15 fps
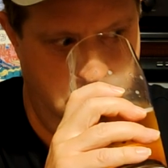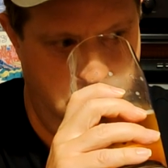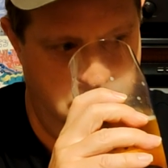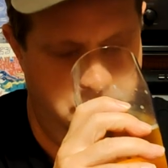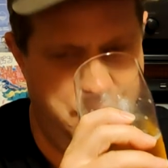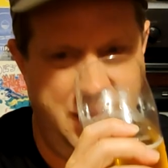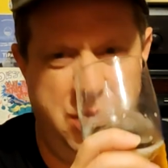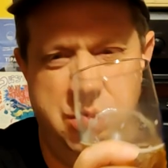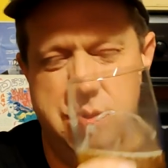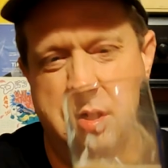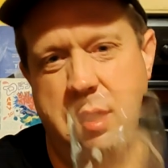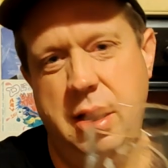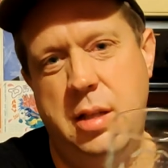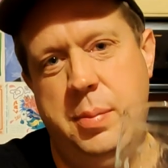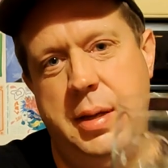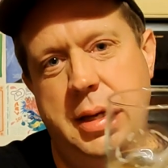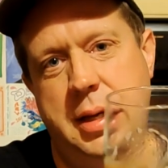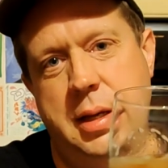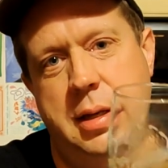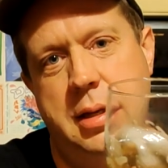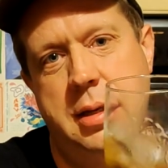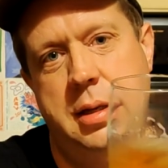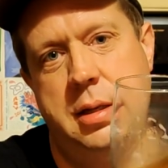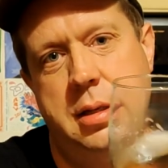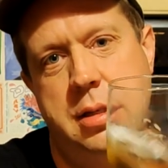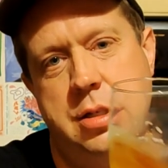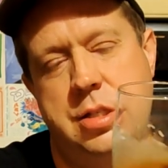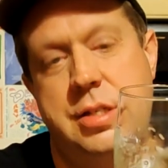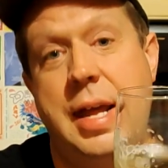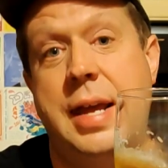smells a little bit
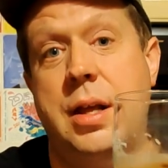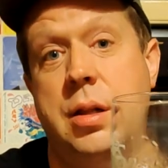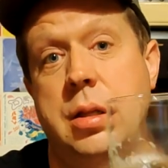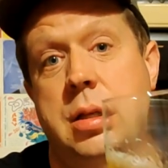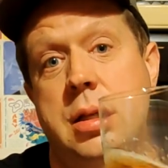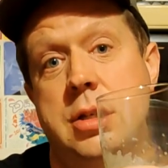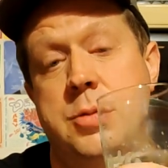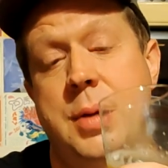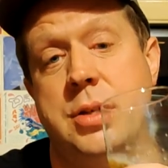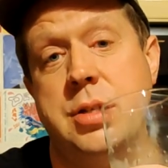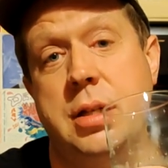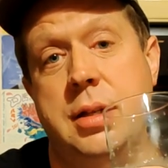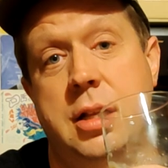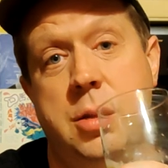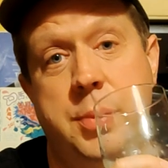stale. It smells a